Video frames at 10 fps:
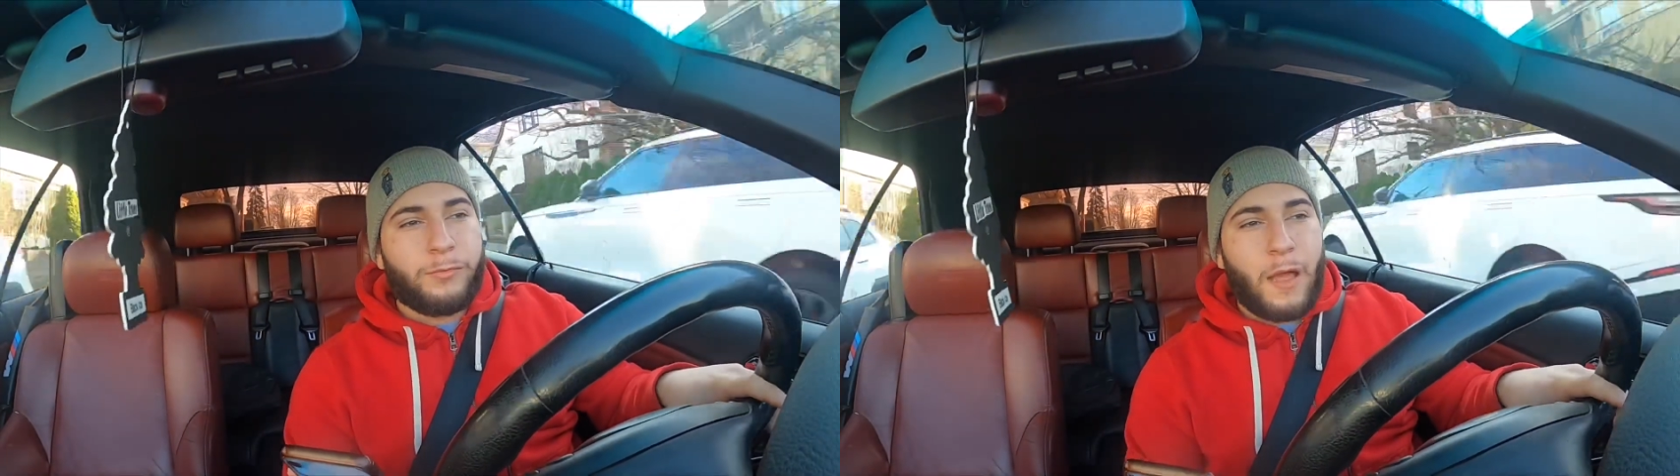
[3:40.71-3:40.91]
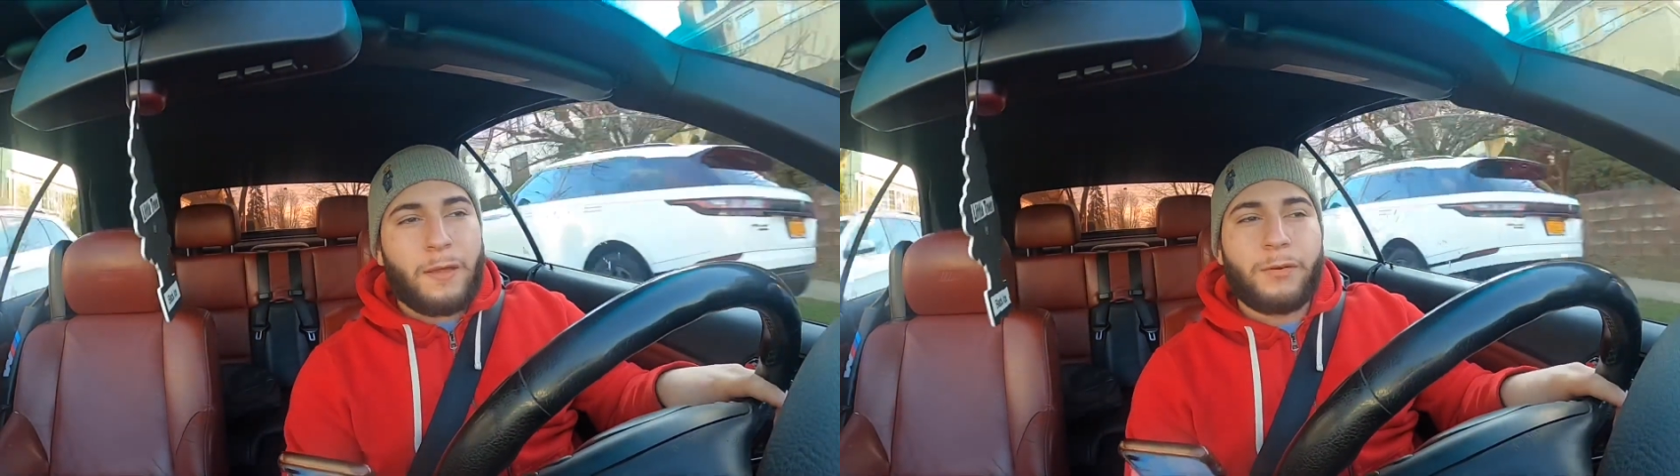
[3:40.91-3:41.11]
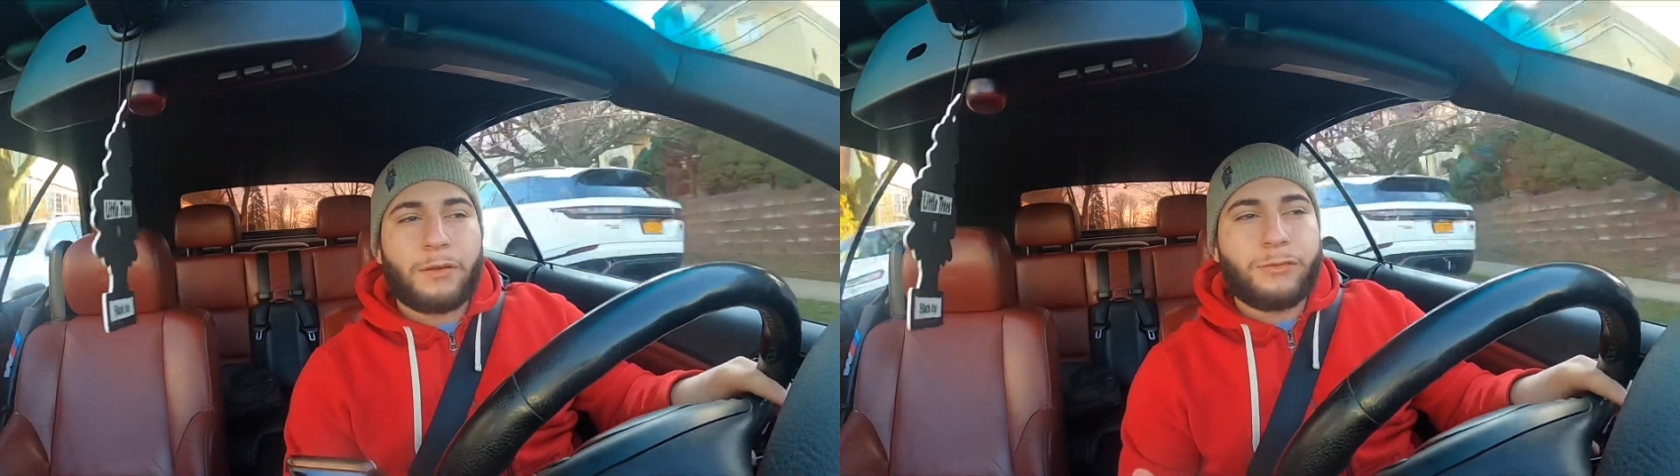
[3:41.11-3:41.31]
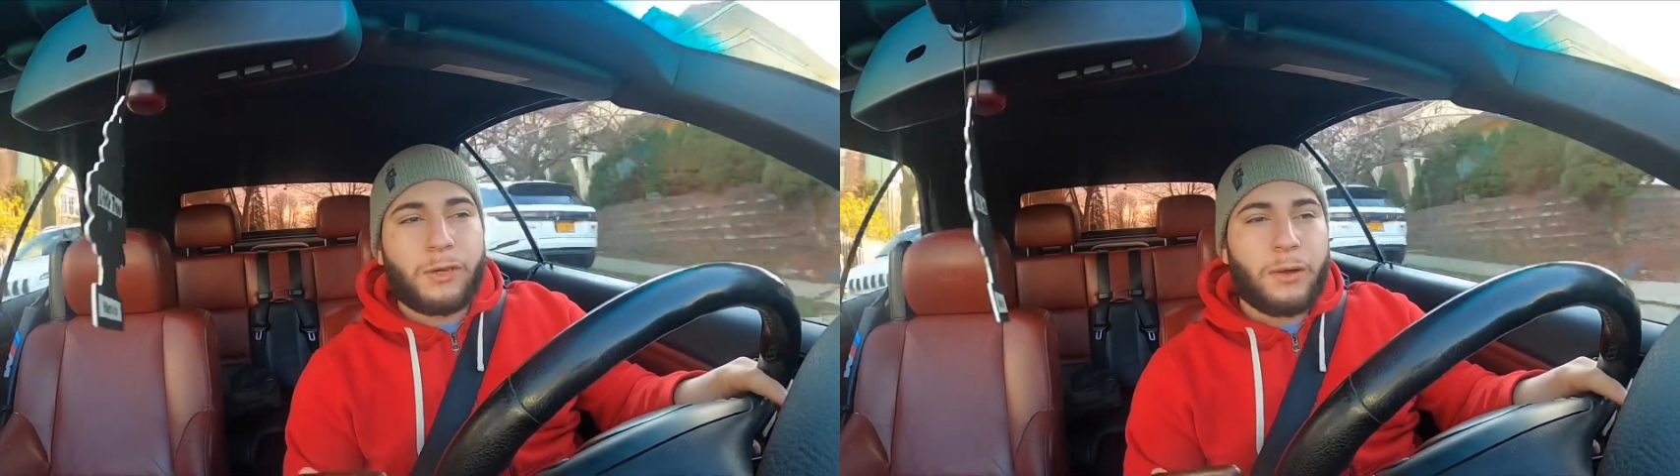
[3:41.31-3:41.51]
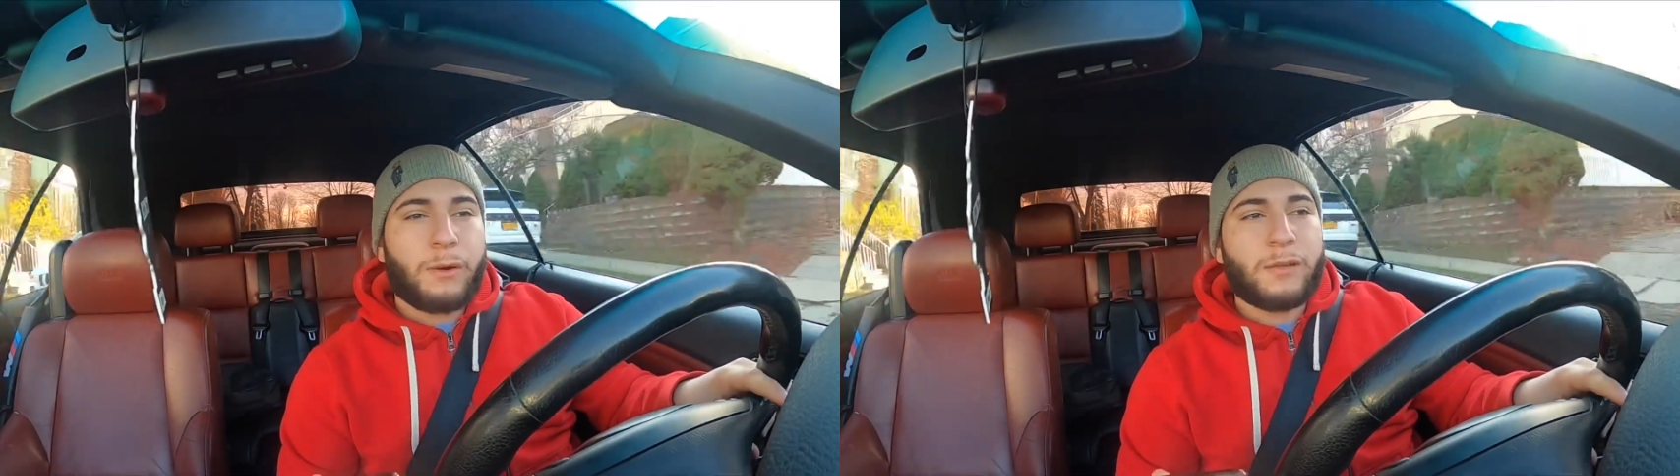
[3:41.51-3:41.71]

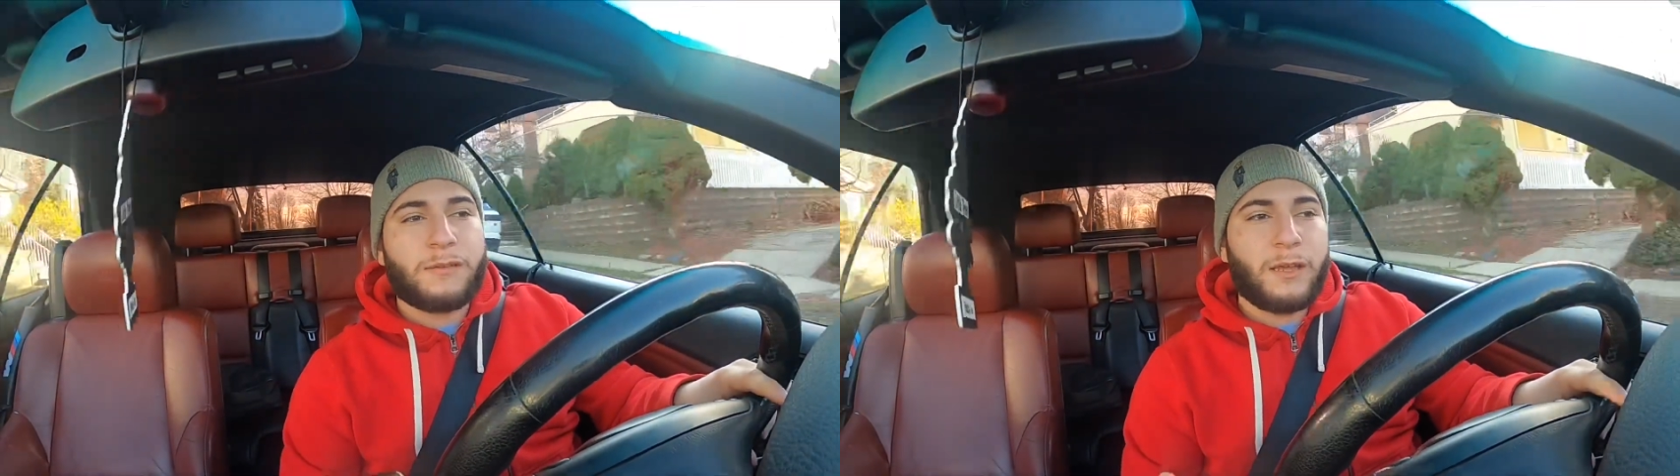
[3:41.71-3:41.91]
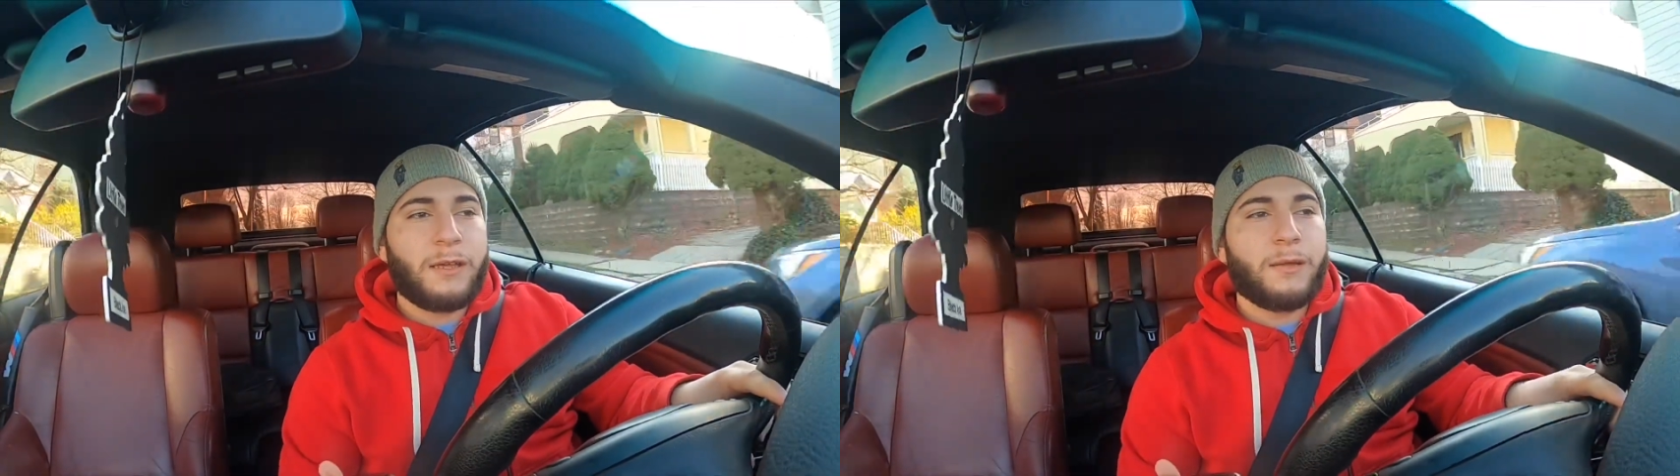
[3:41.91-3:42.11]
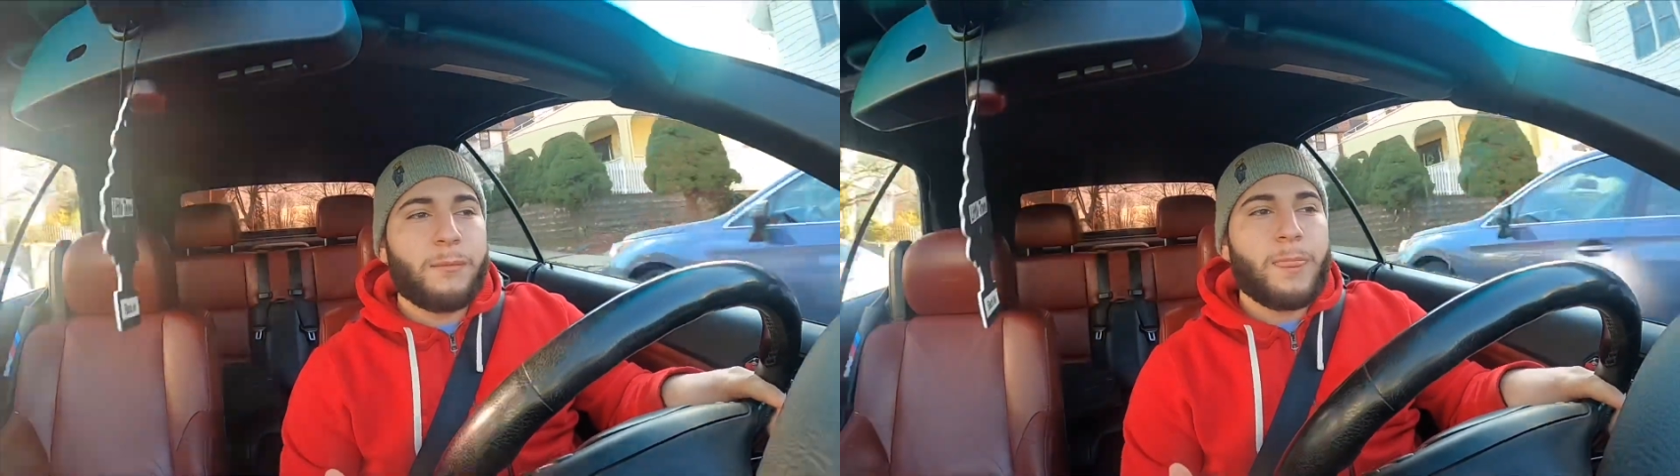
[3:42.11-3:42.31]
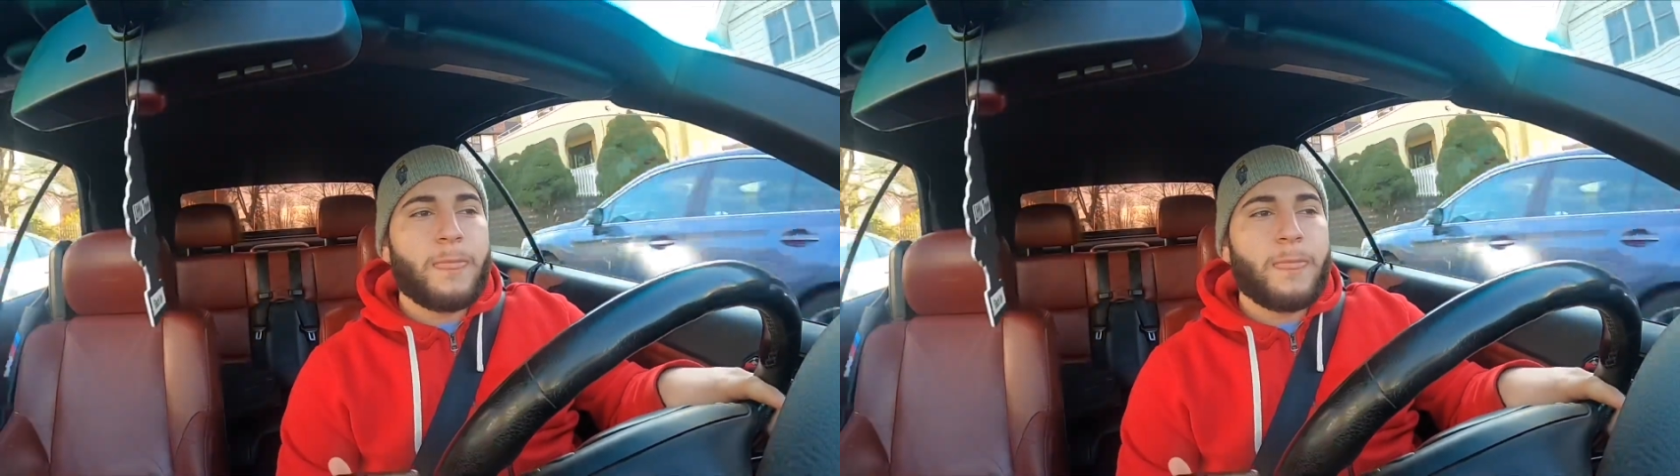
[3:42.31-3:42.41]
$500, I want to say.